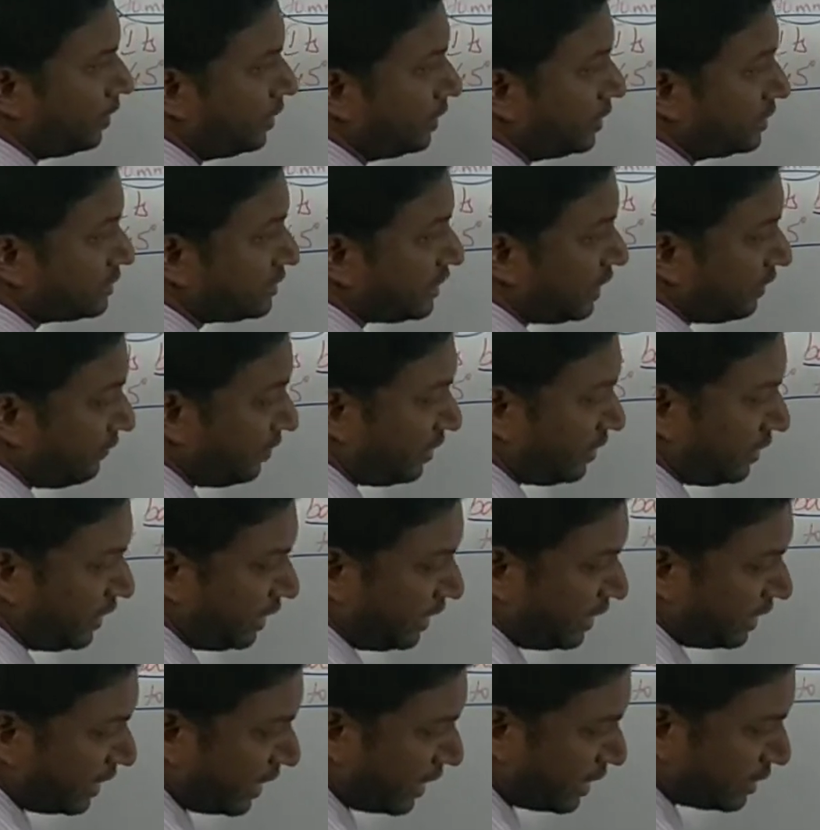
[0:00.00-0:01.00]
Same way
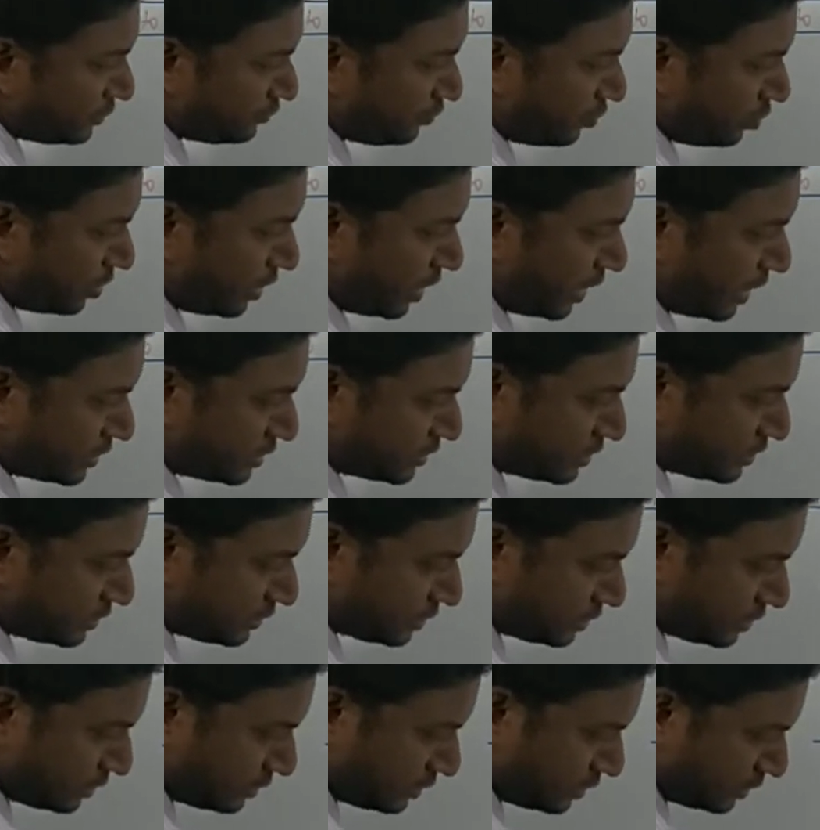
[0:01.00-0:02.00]
D dash, 4 dash,
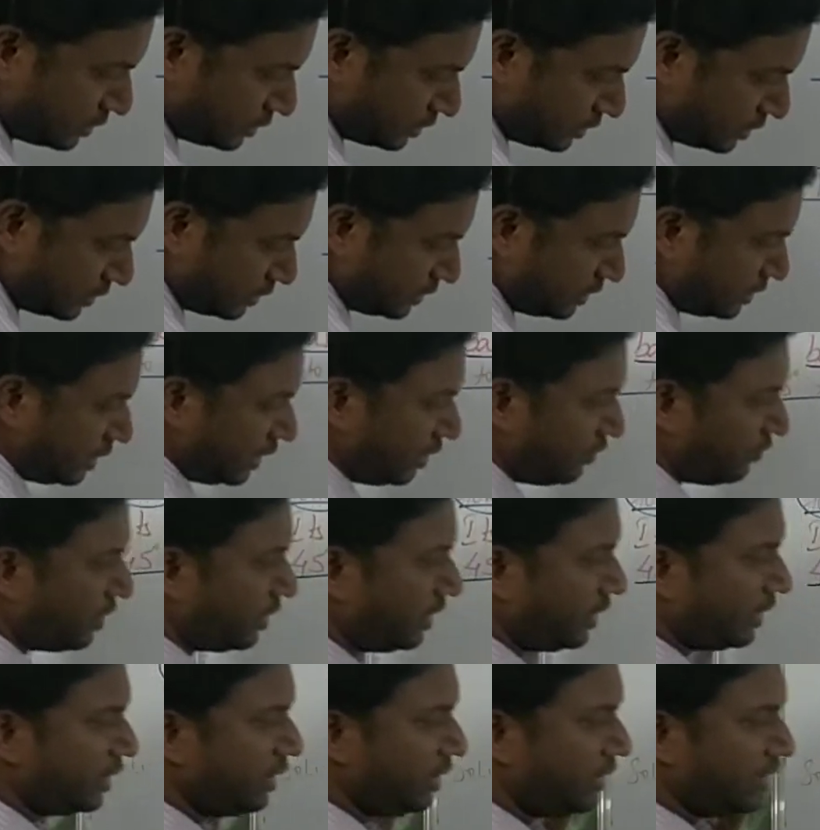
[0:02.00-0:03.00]
thick
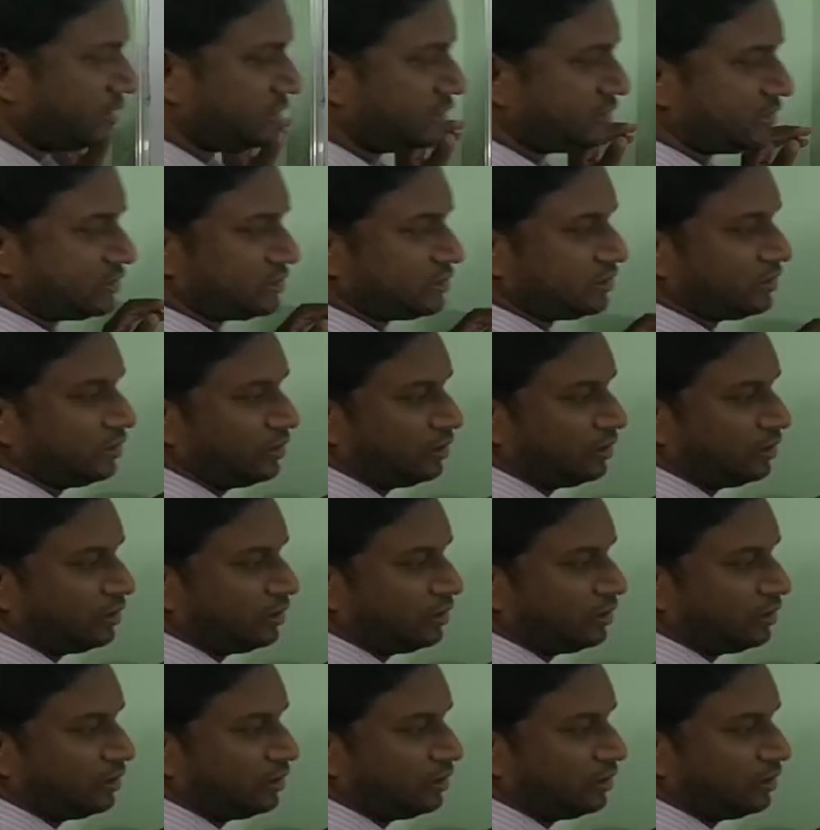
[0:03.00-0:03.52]
vertical edge.